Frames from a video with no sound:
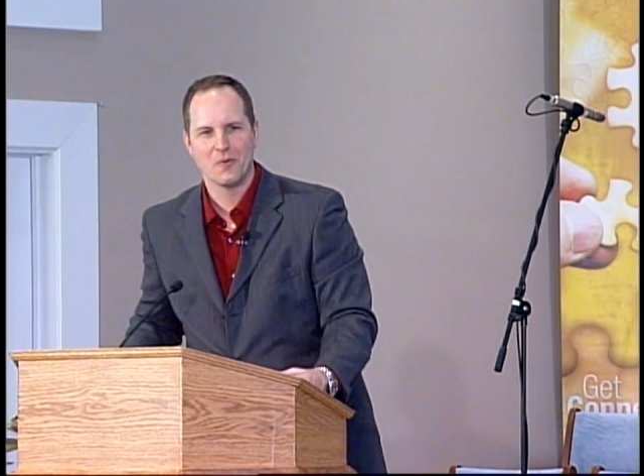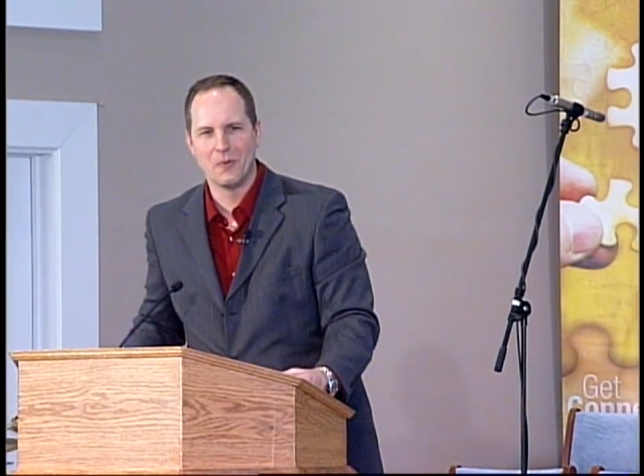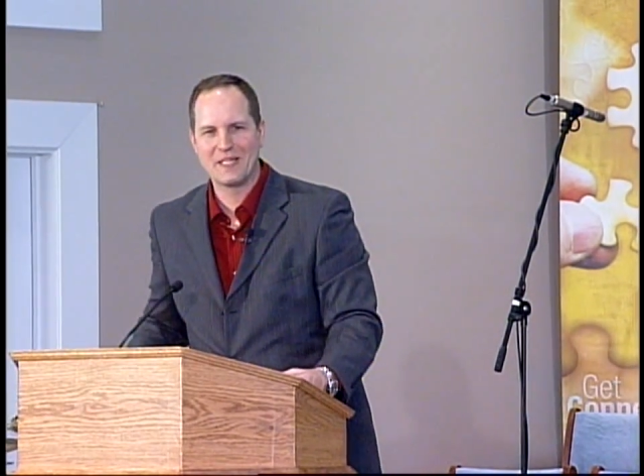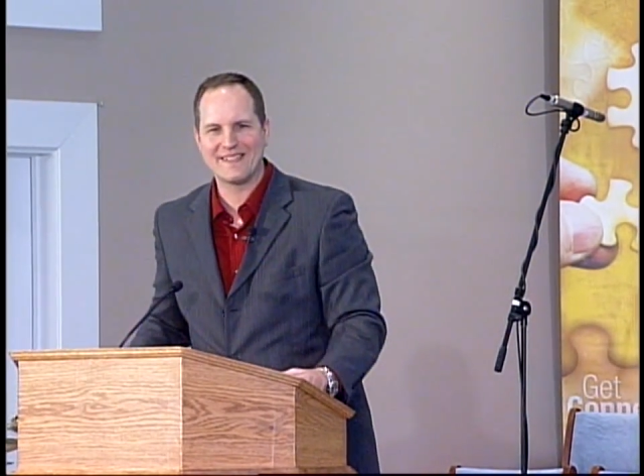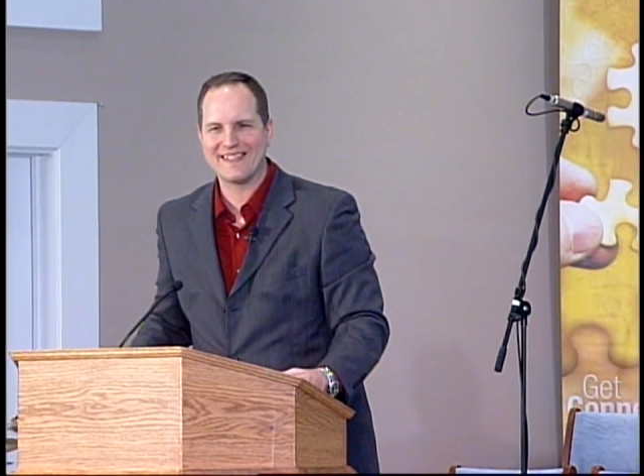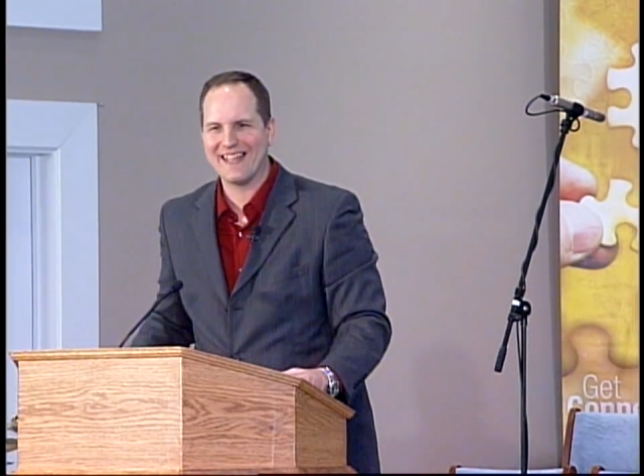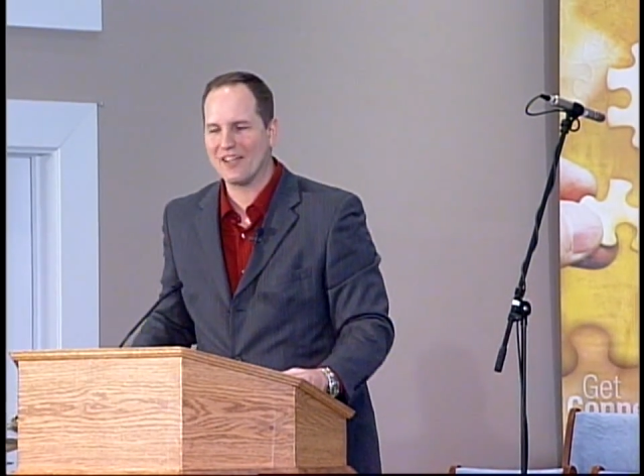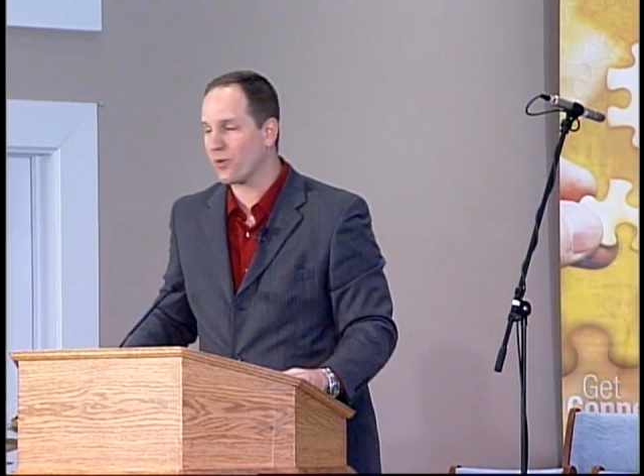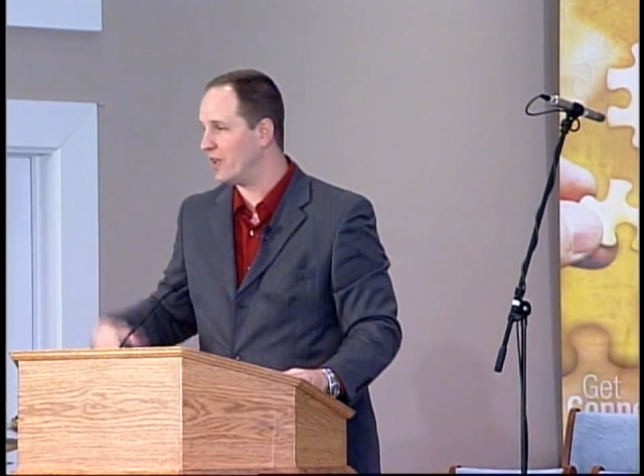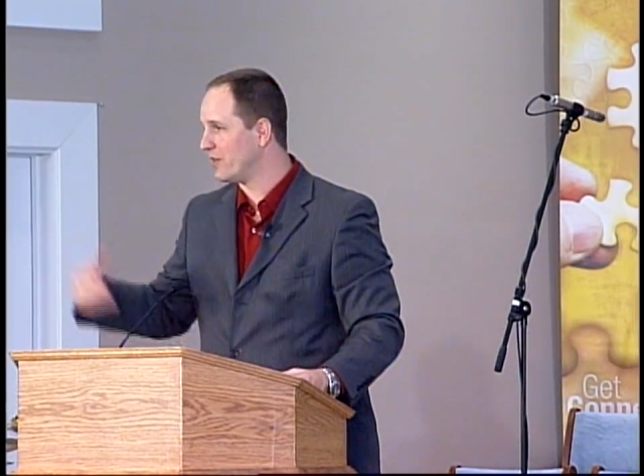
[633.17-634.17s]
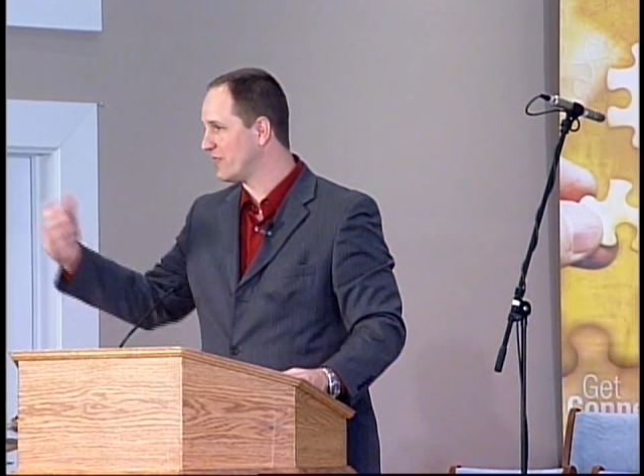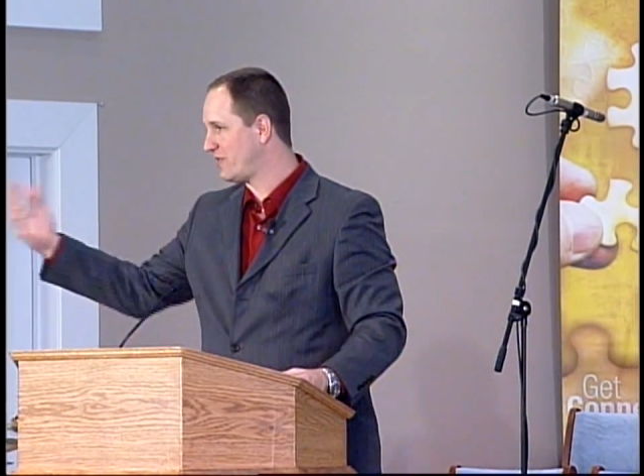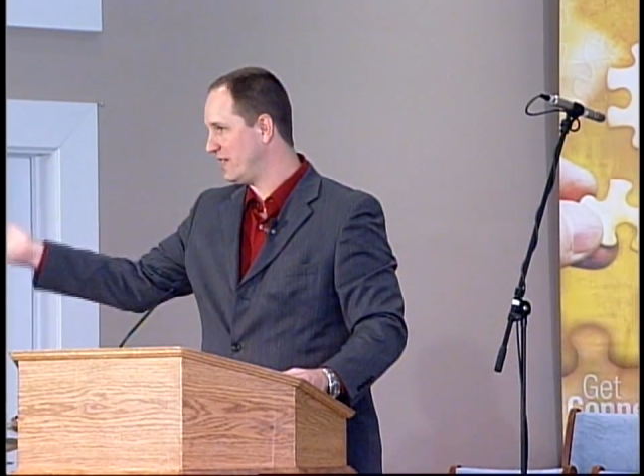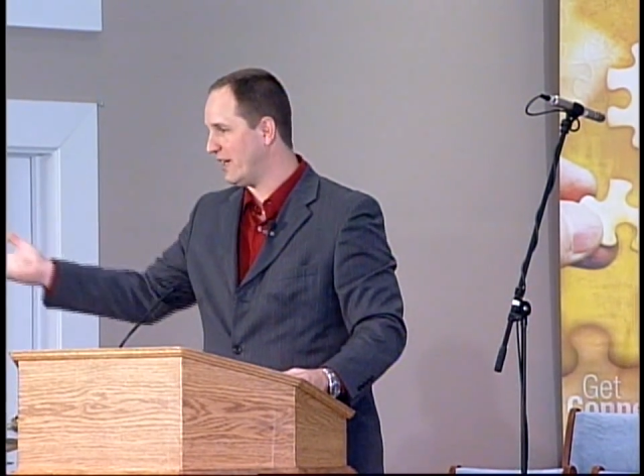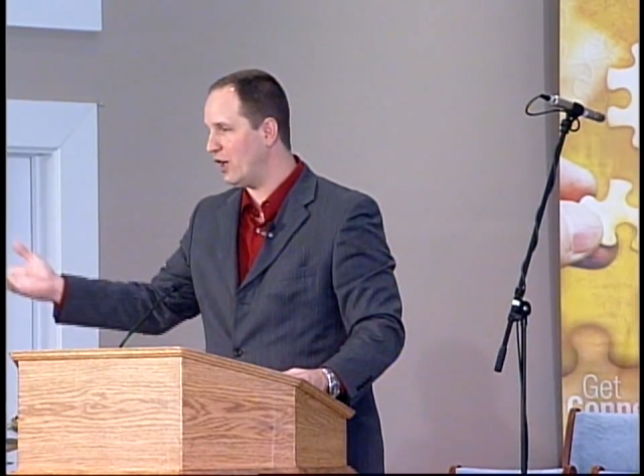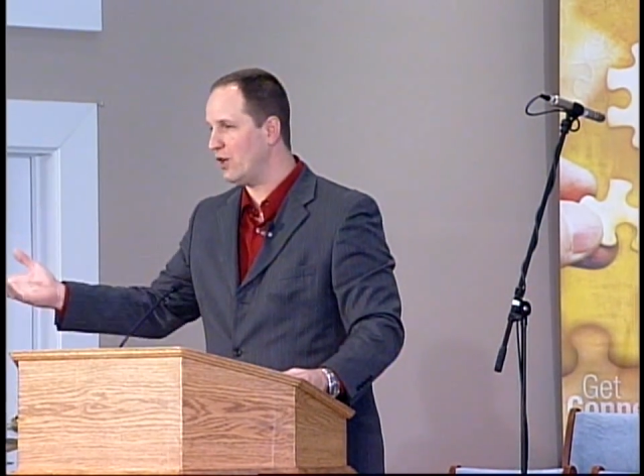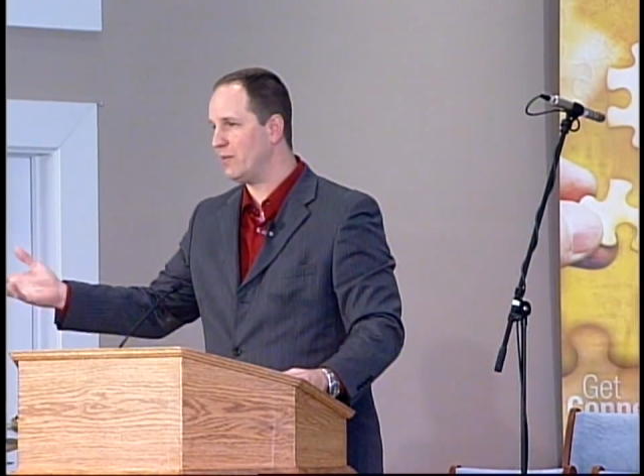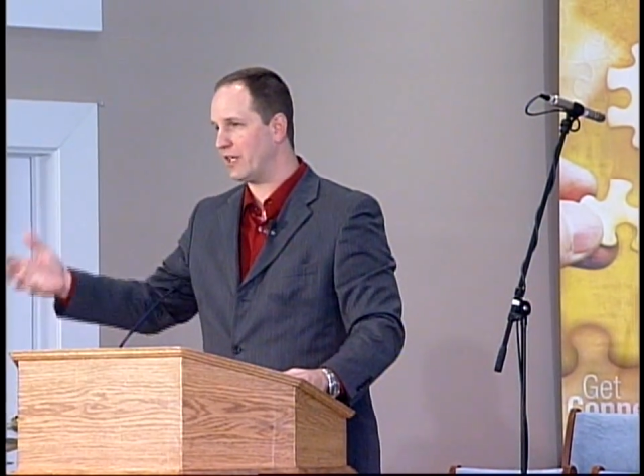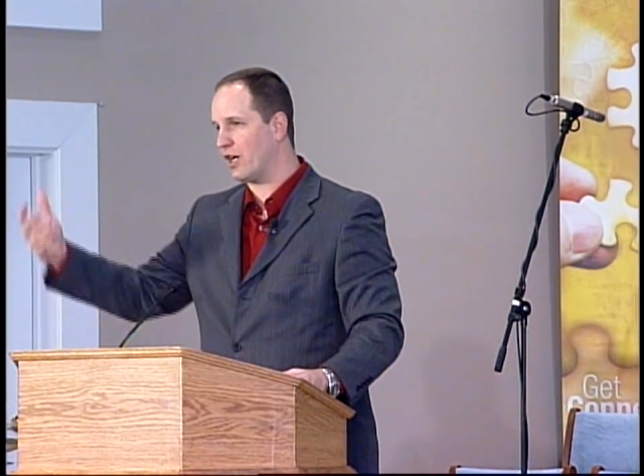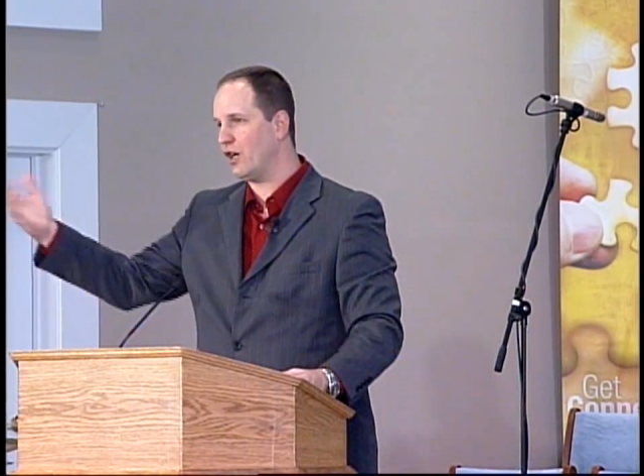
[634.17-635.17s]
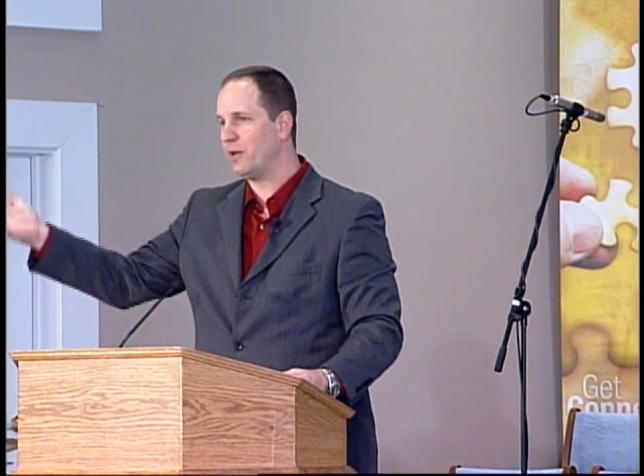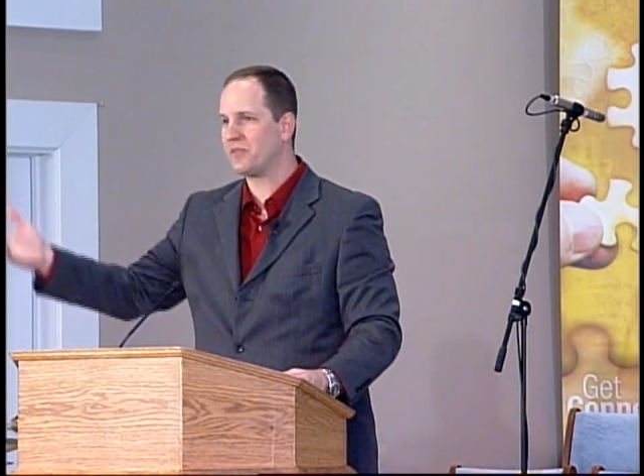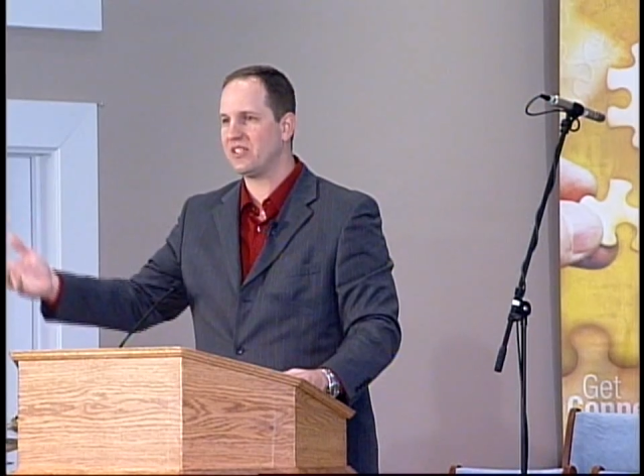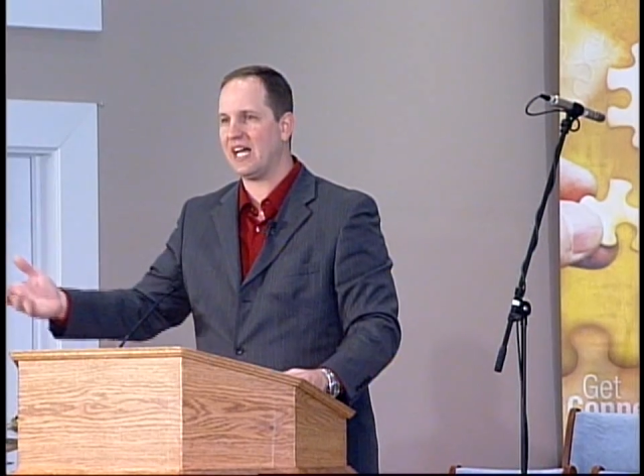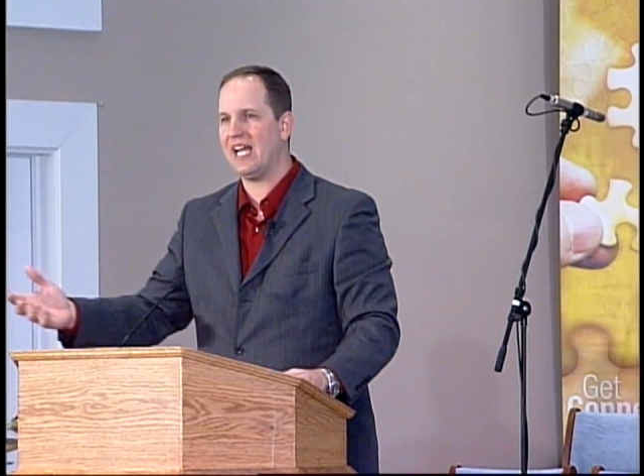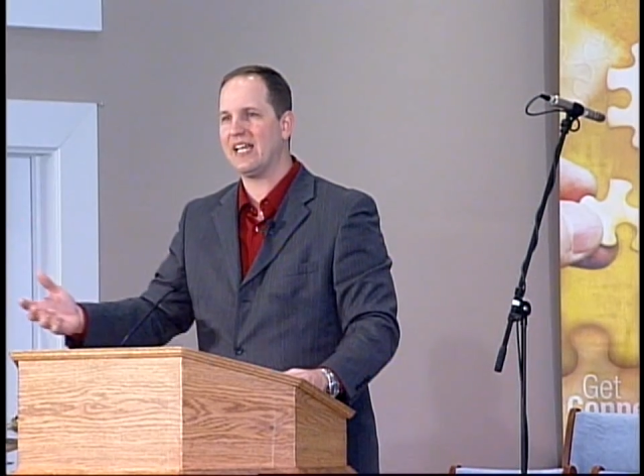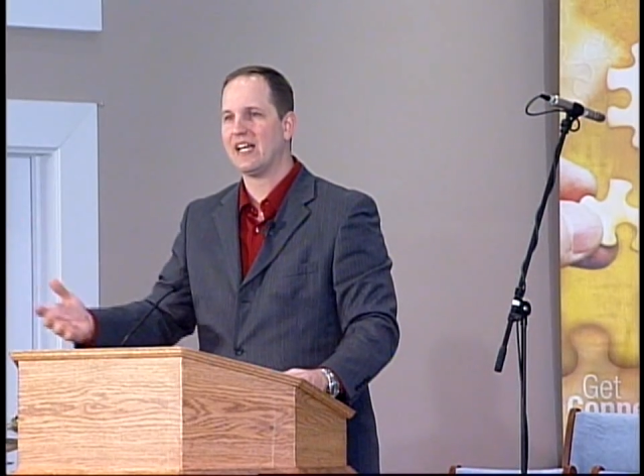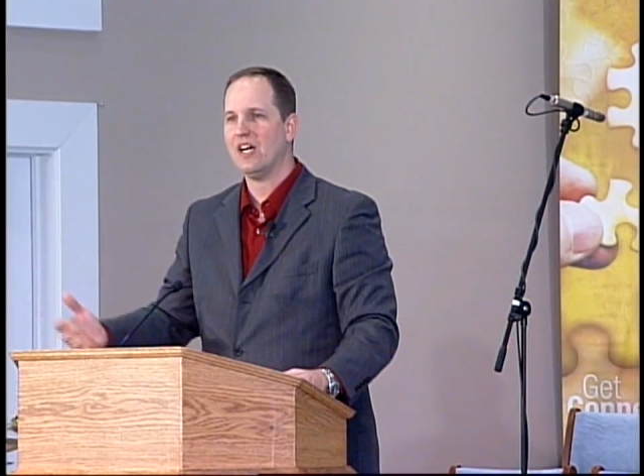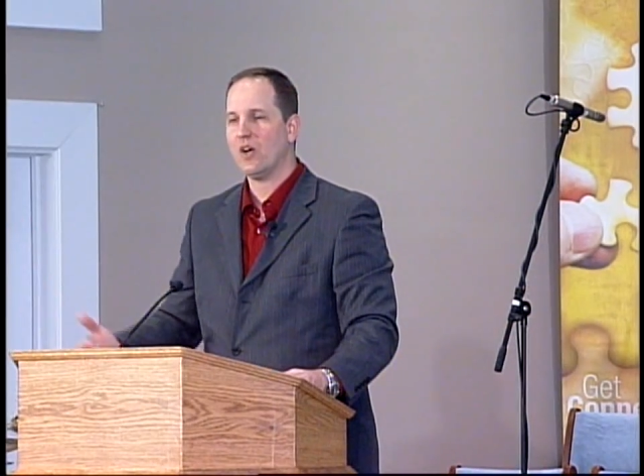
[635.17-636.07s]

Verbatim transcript: When we get together, whether it's at home, in our homes tonight,